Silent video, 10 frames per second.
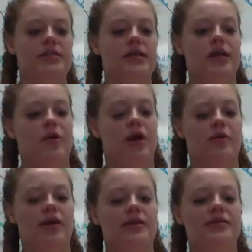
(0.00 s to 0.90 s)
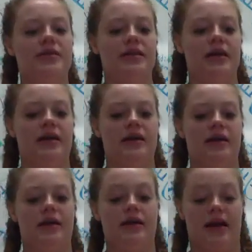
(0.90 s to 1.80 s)
DNA primase, DNA
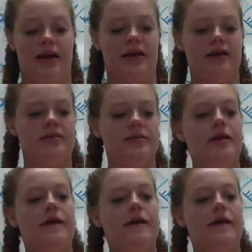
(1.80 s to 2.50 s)
ligase.